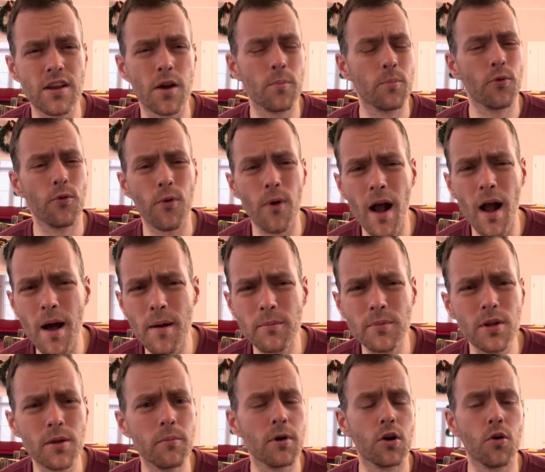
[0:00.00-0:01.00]
a
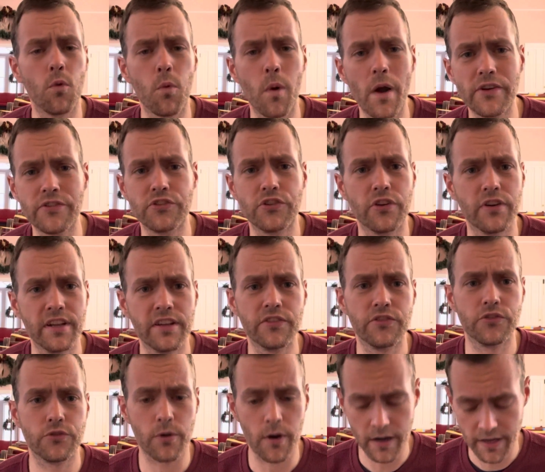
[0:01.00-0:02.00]
problem, a question he
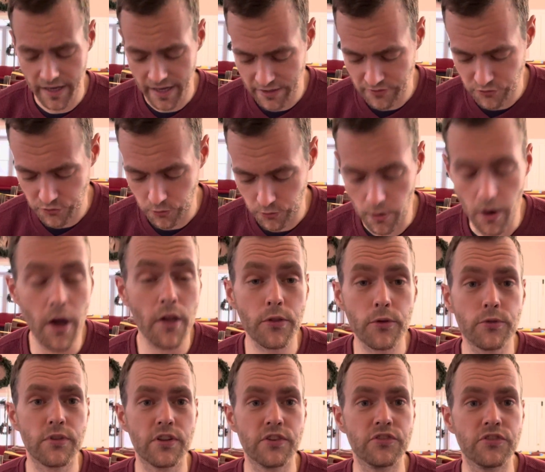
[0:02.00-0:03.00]
is trying to answer
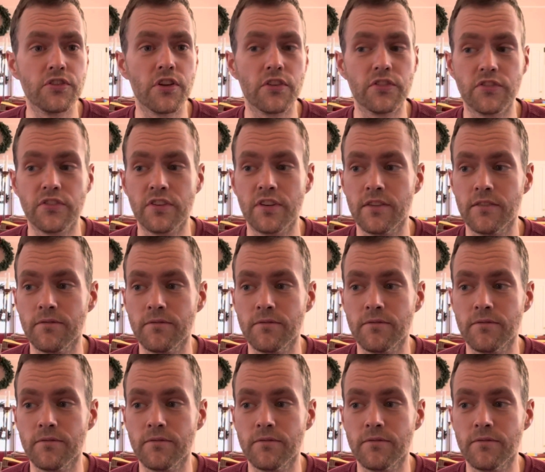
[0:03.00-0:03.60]
other than just